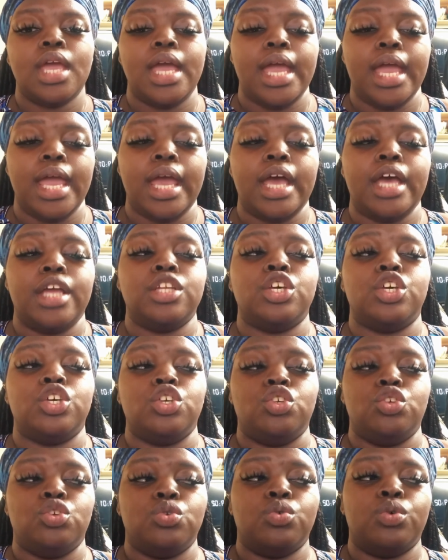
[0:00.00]
and
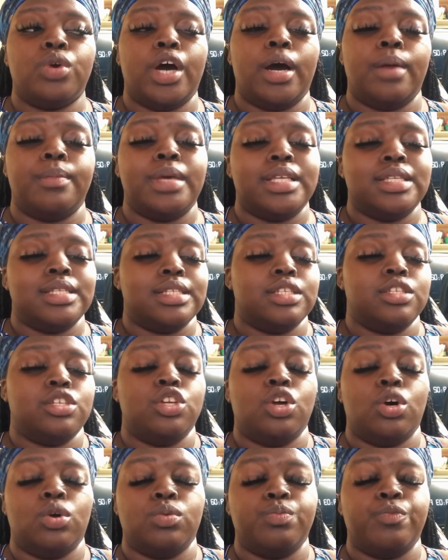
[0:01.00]
you
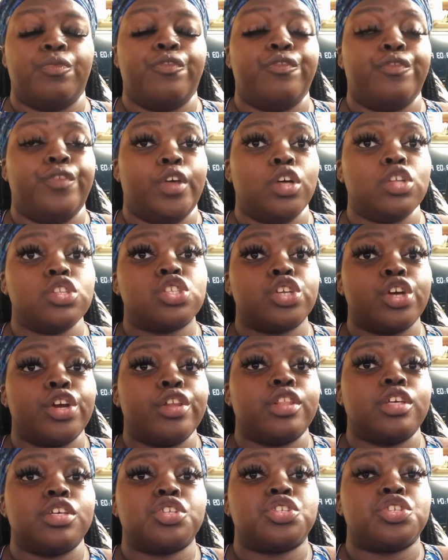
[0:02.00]
filter
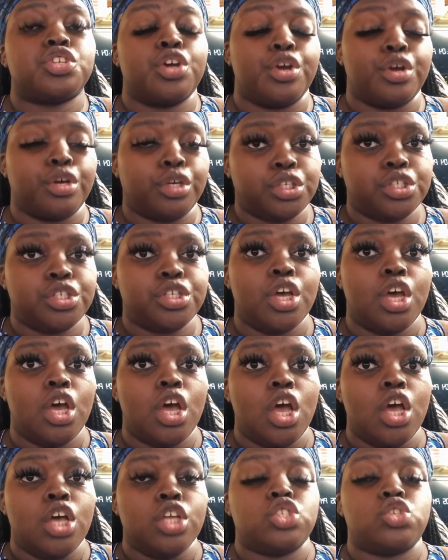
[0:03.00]
the search
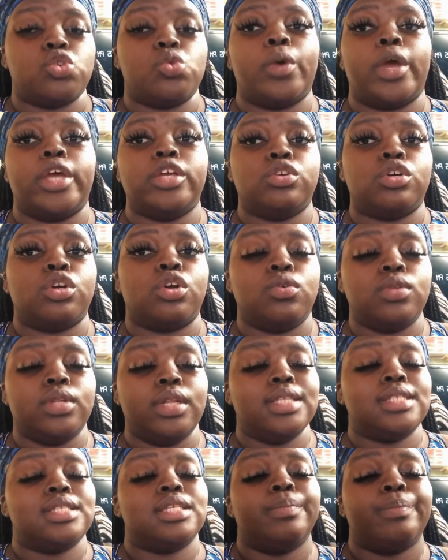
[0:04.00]
to where you can
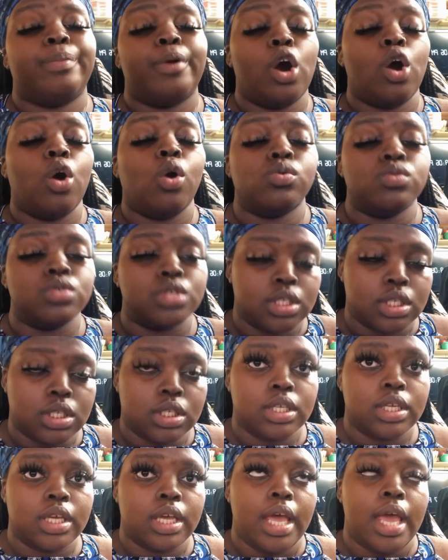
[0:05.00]
only see
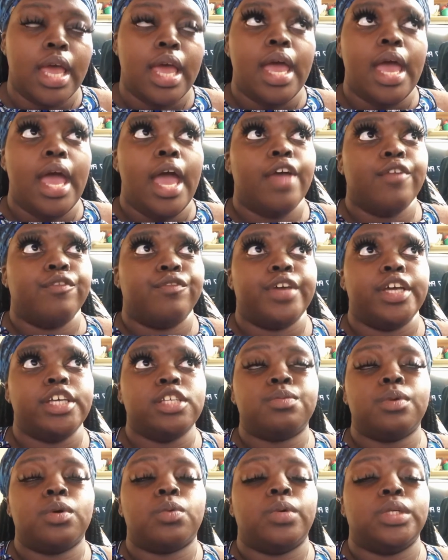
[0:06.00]
posts. And
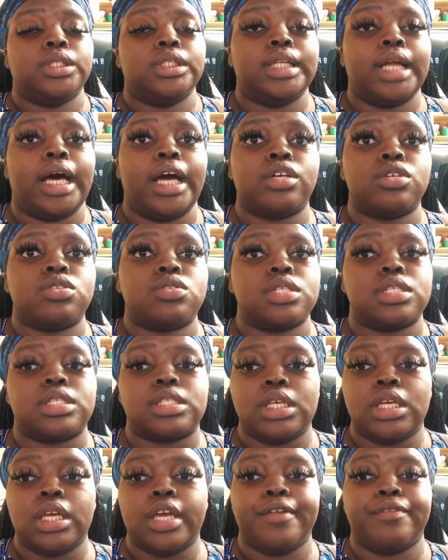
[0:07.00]
Facebook will allow you to
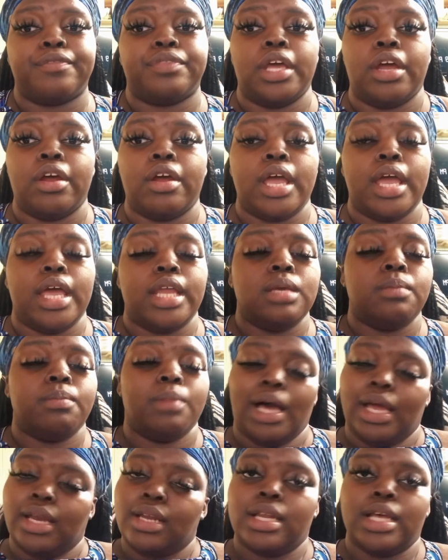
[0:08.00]
see if there are
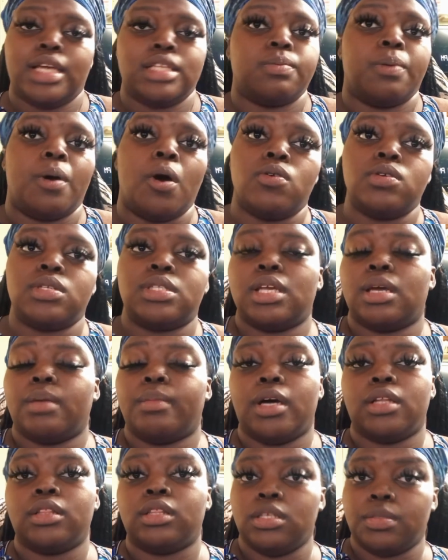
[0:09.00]
anybody that's posting
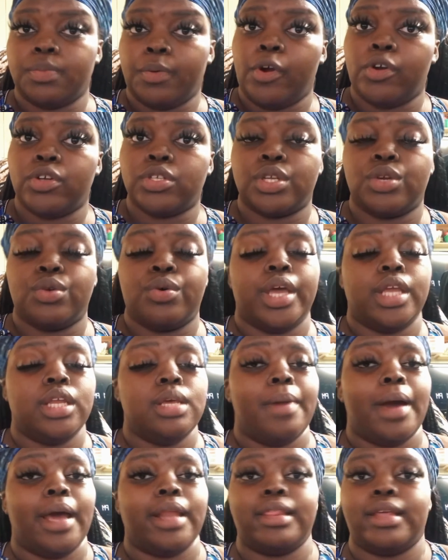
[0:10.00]
about this person or
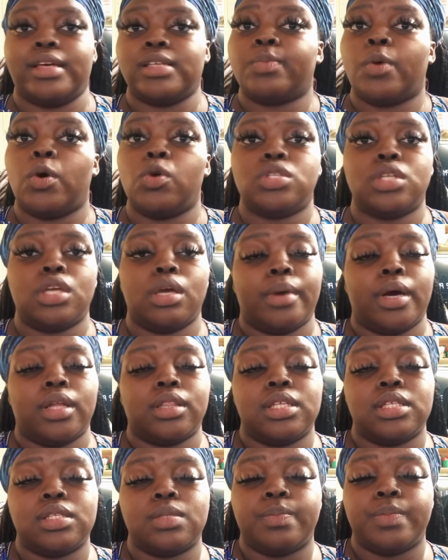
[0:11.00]
anybody that's posting about
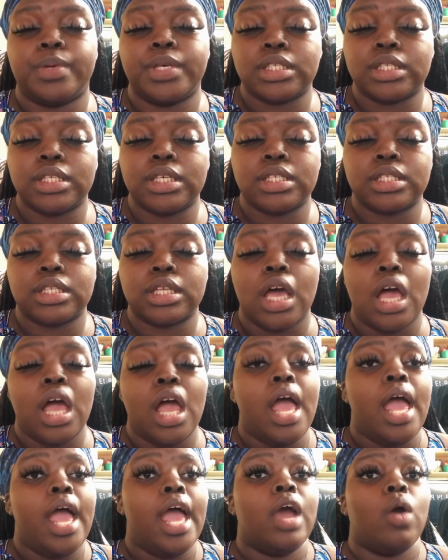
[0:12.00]
this business
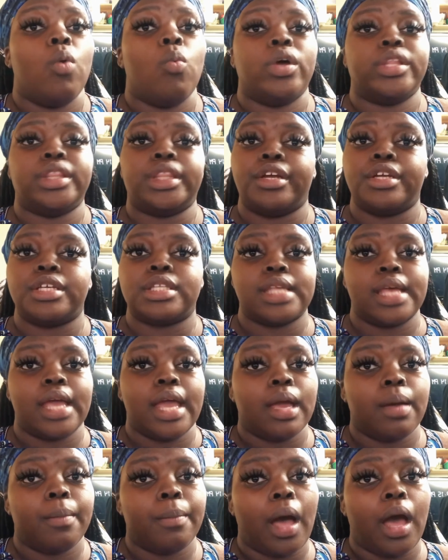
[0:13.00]
and what they're
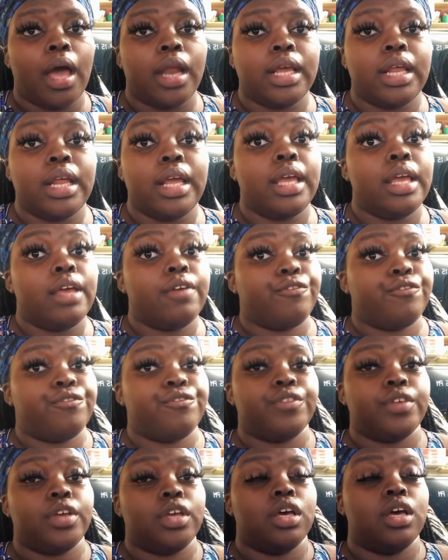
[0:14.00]
saying about it.
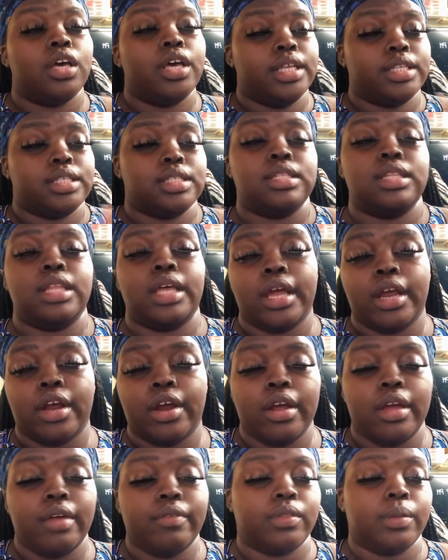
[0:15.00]
If it's
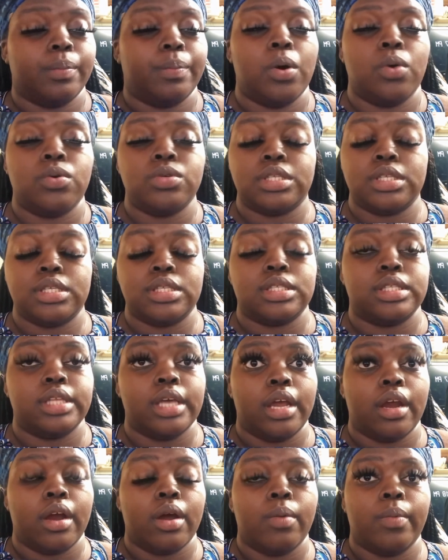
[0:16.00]
there, if the post is
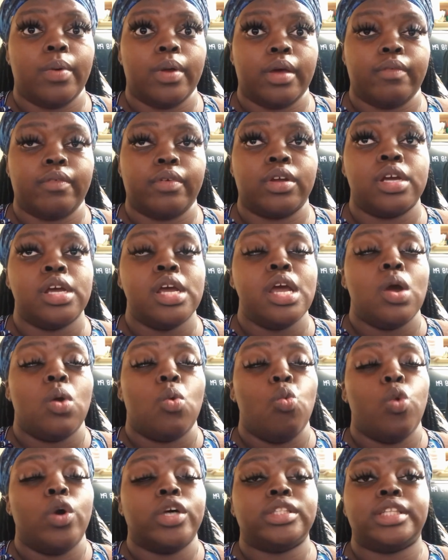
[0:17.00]
there or whatever,
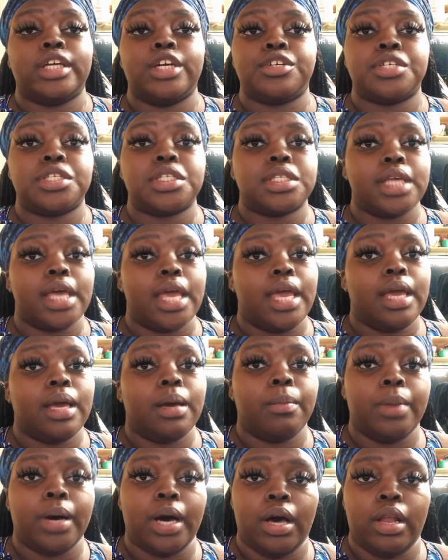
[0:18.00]
what they're saying
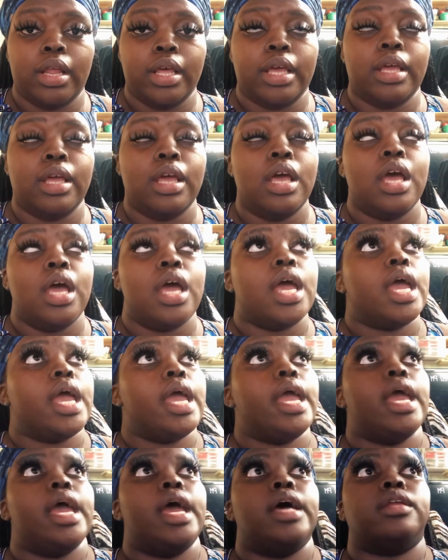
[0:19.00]
about it.
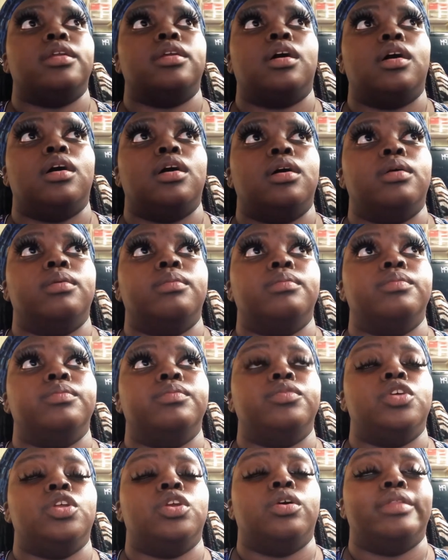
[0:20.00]
And,
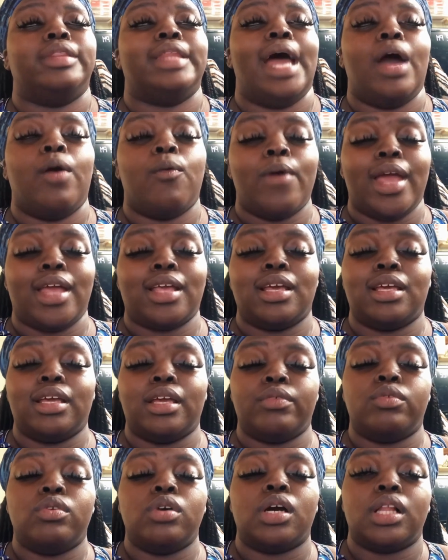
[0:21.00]
that way it could
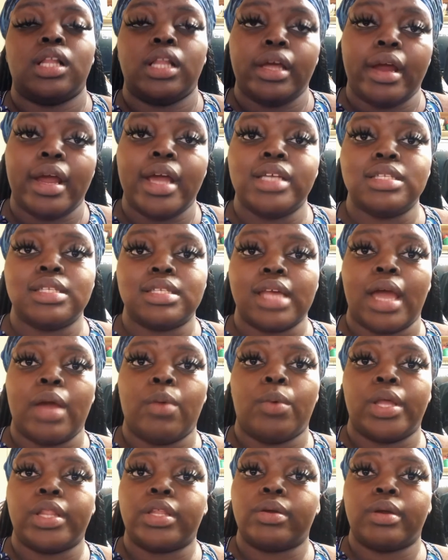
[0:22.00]
give you a clear insight
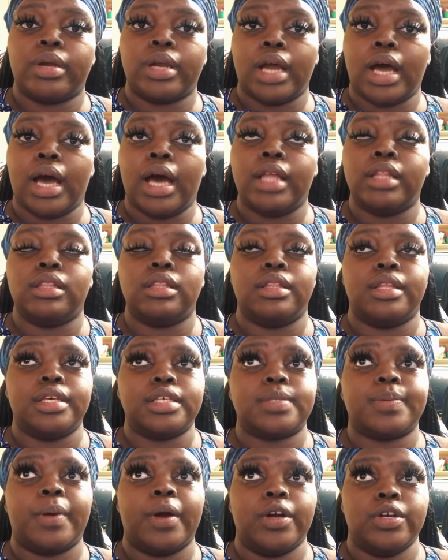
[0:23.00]
whether or not
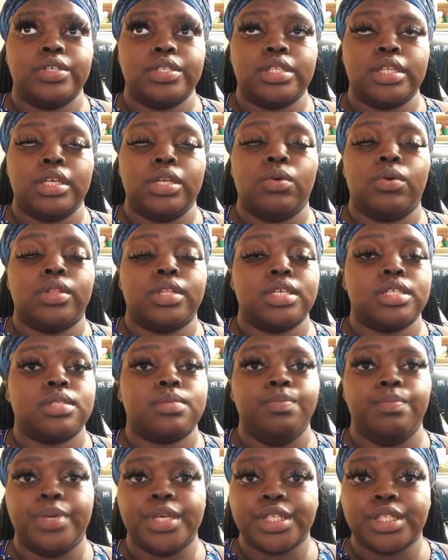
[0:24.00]
this person or this
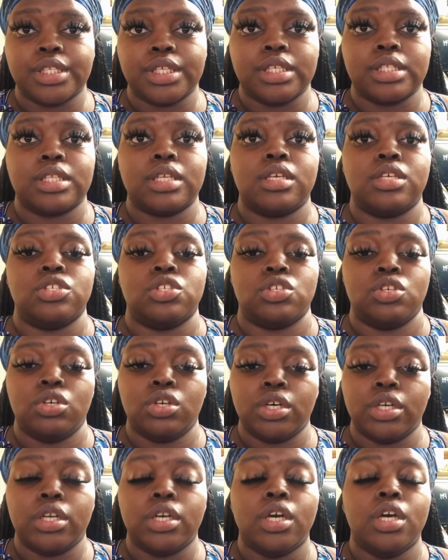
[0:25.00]
business is
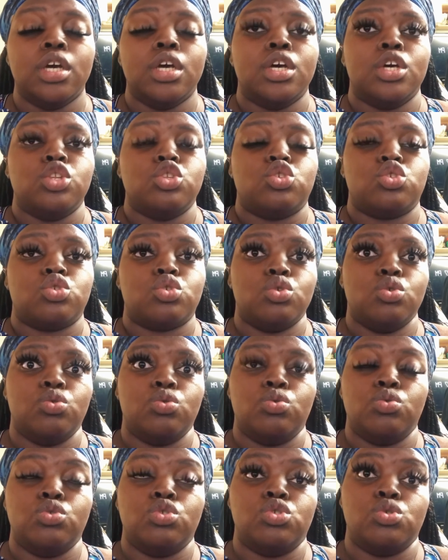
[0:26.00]
good
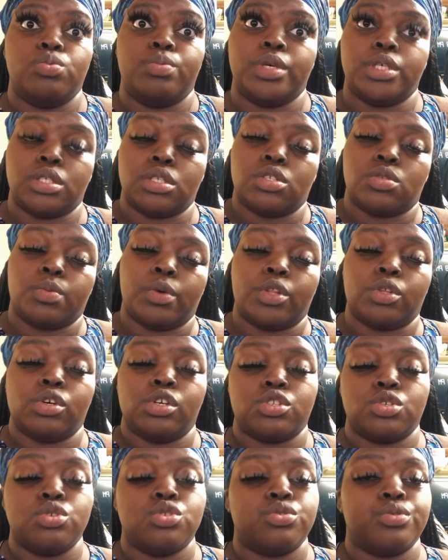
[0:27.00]
to do business with or
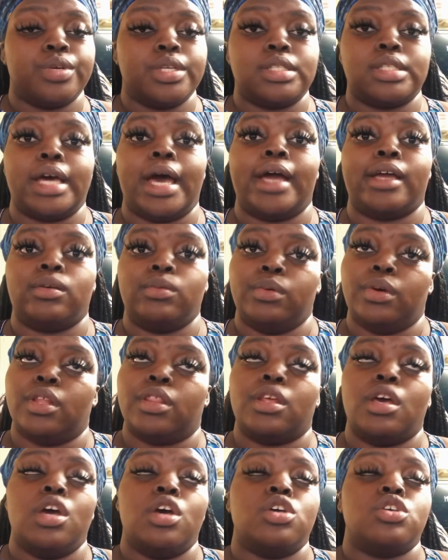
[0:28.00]
to transact
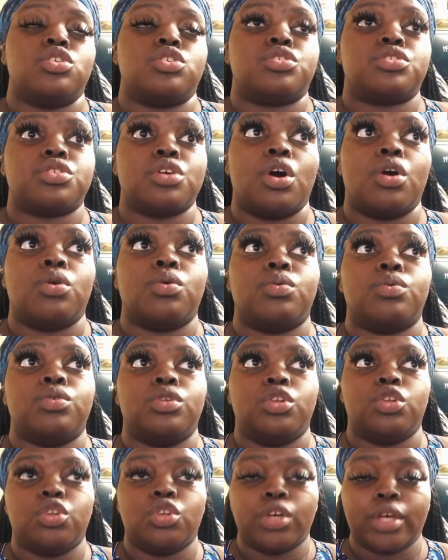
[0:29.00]
with. So
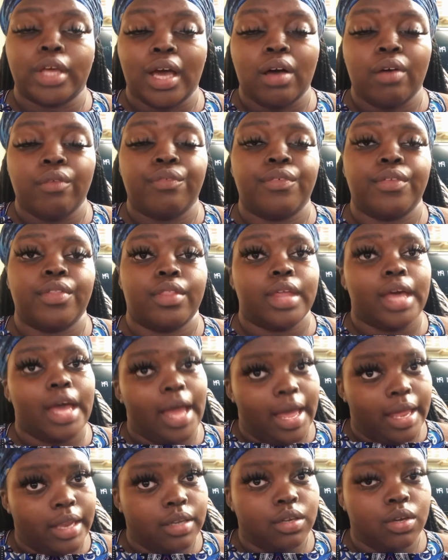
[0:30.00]
look out for
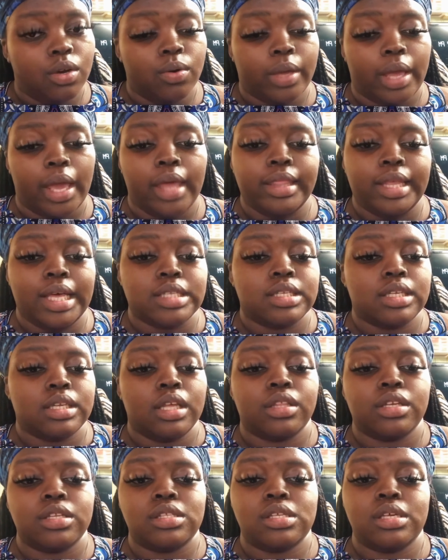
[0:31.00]
that. Okay, that's
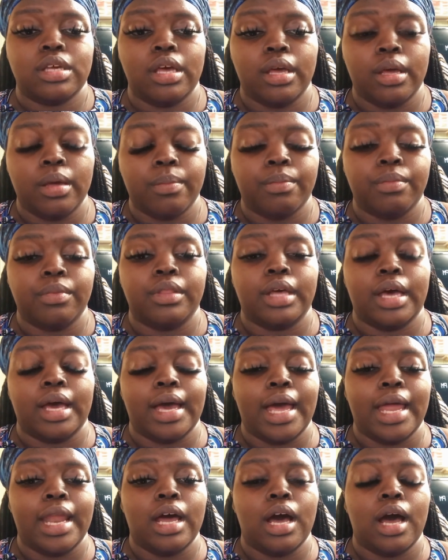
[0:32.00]
another tip
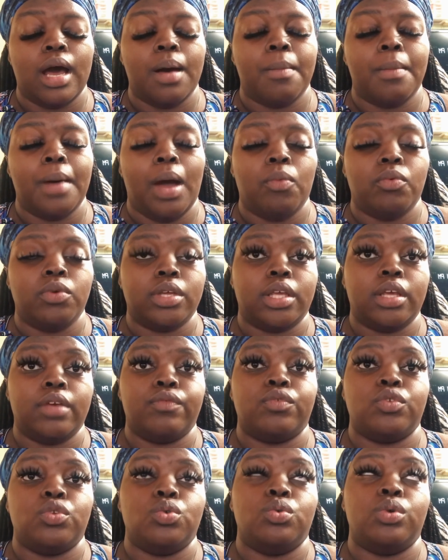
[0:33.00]
that I would
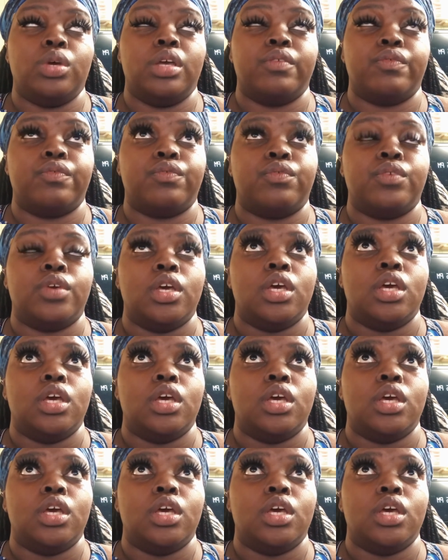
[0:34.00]
give you, if,